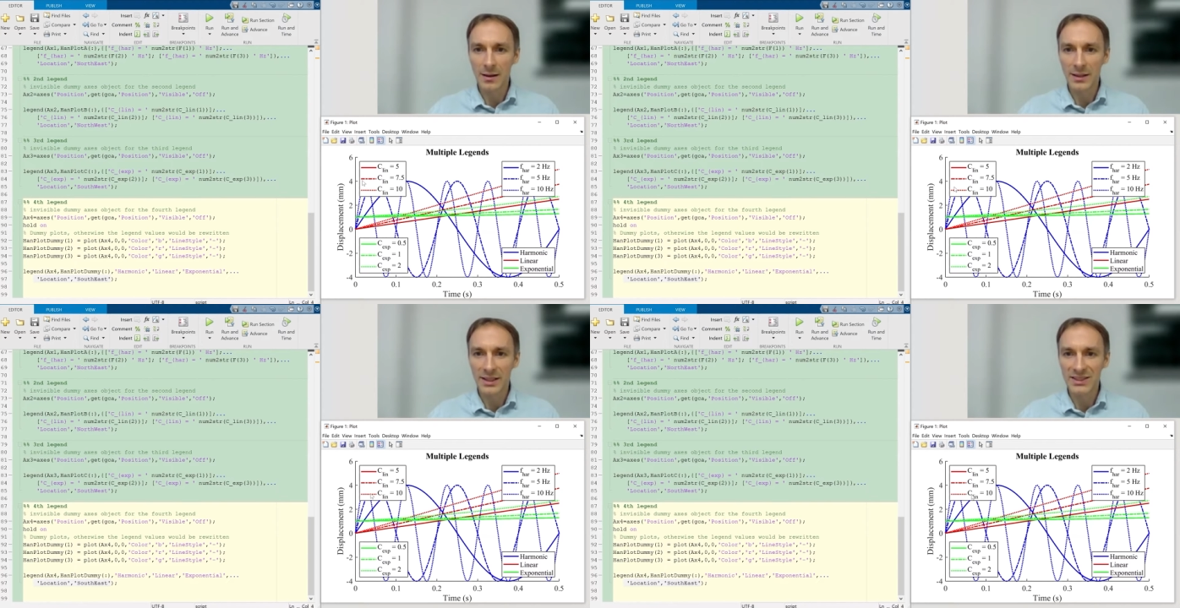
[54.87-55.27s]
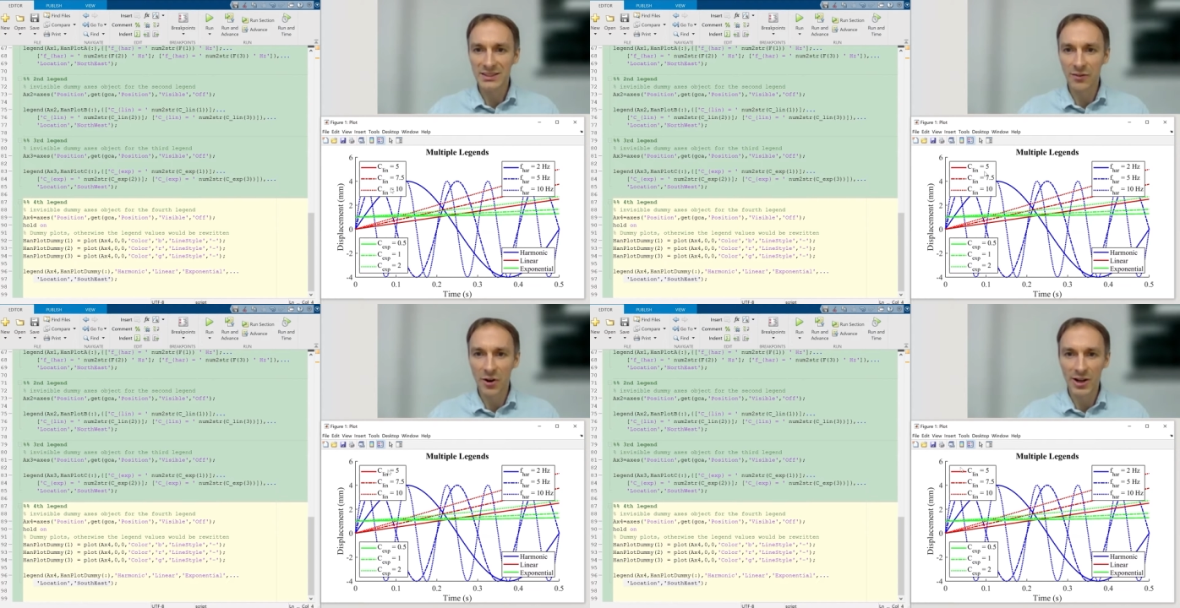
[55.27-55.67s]
this
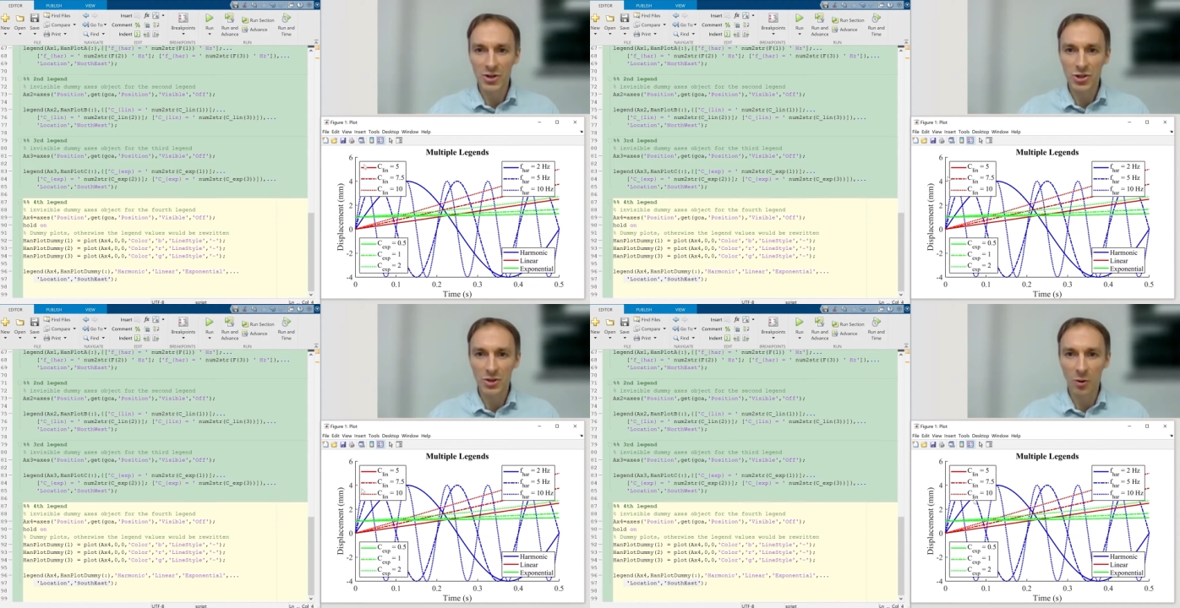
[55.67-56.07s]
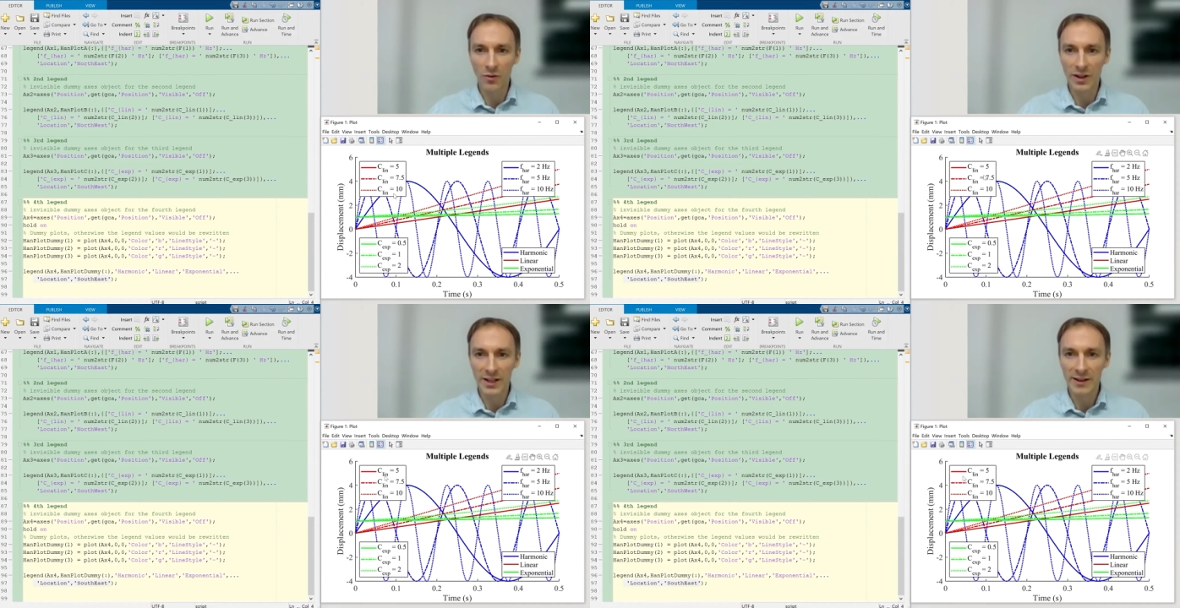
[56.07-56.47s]
is a variation of
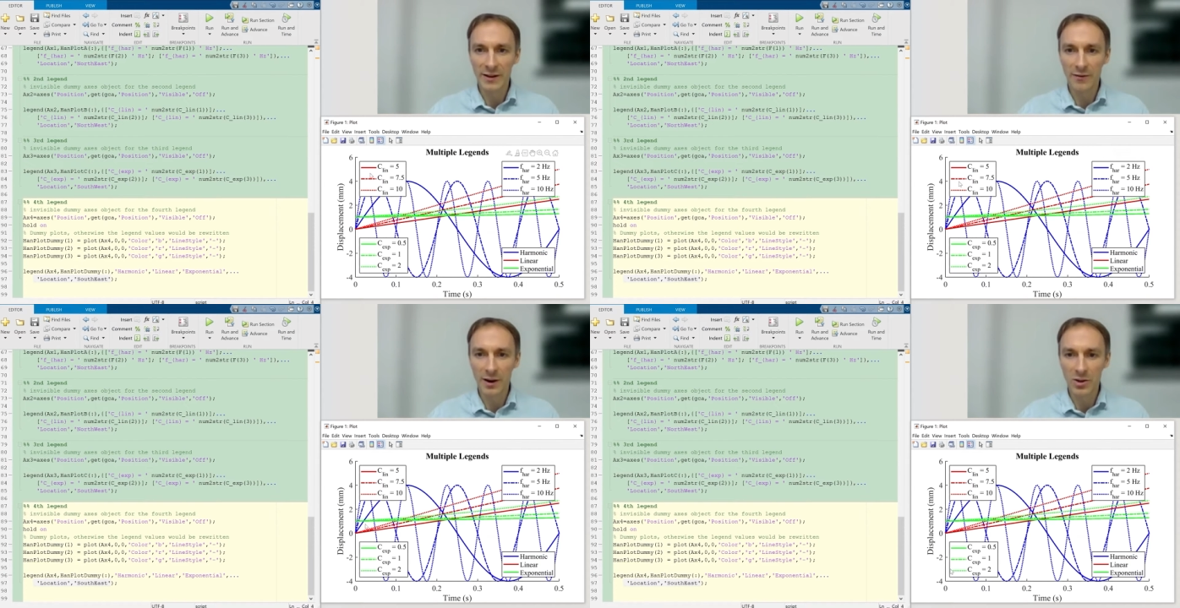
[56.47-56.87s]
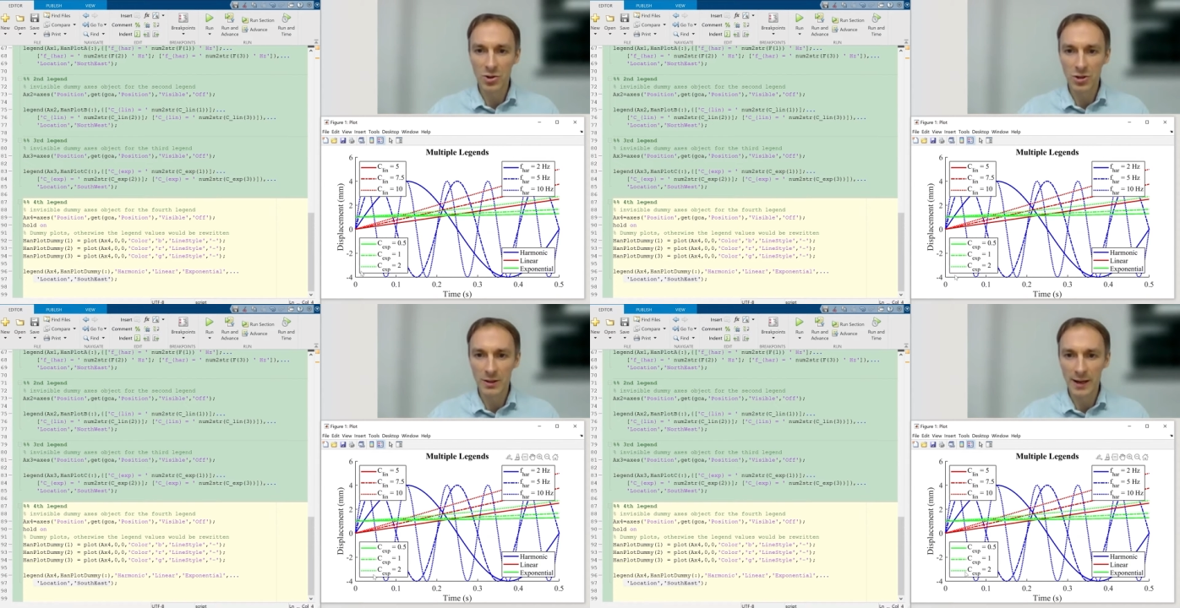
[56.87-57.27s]
a linear
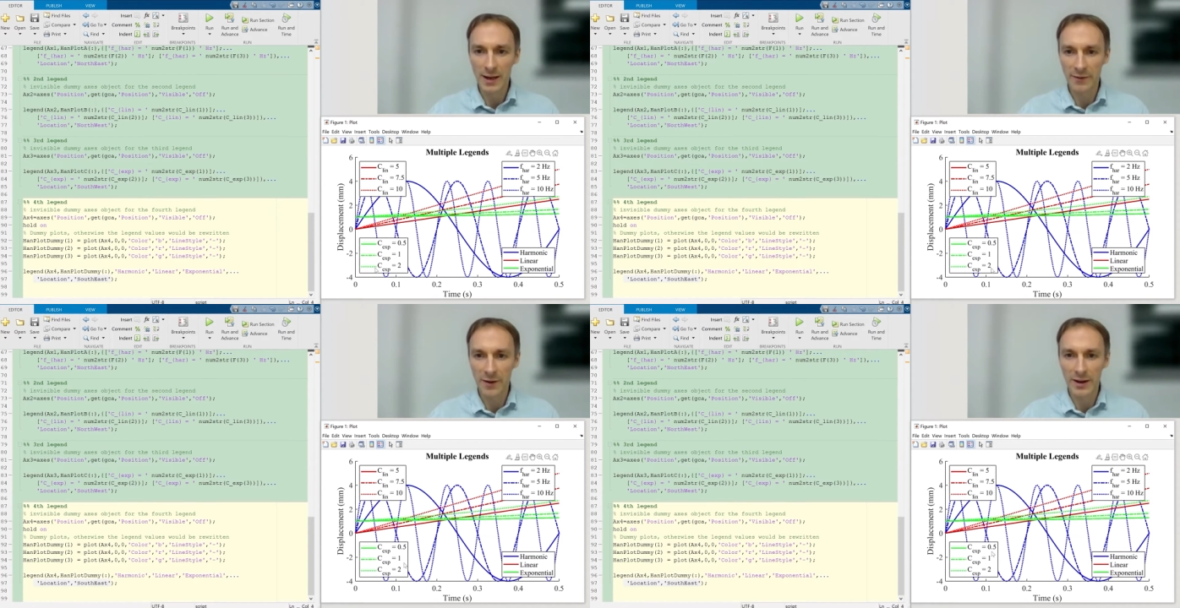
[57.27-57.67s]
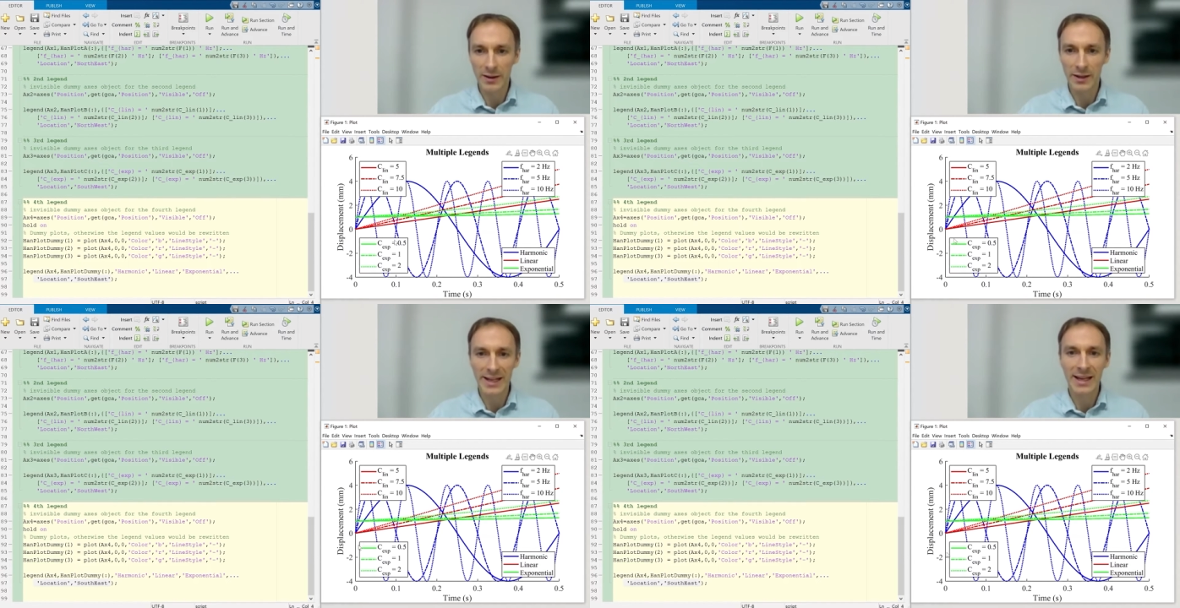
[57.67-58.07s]
function, and
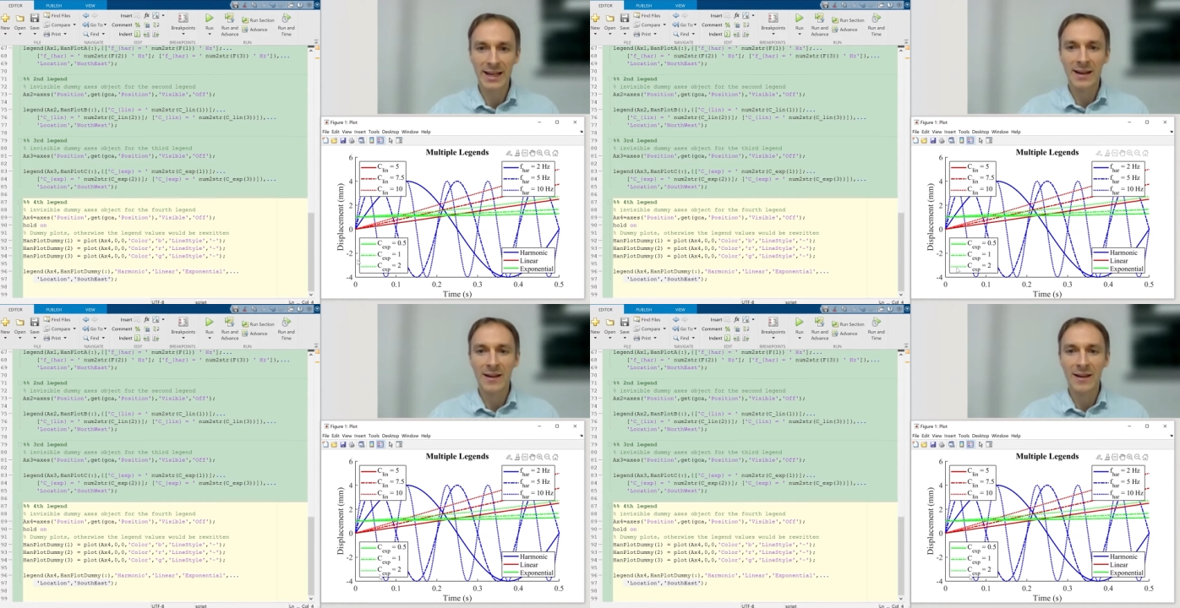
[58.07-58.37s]
finally,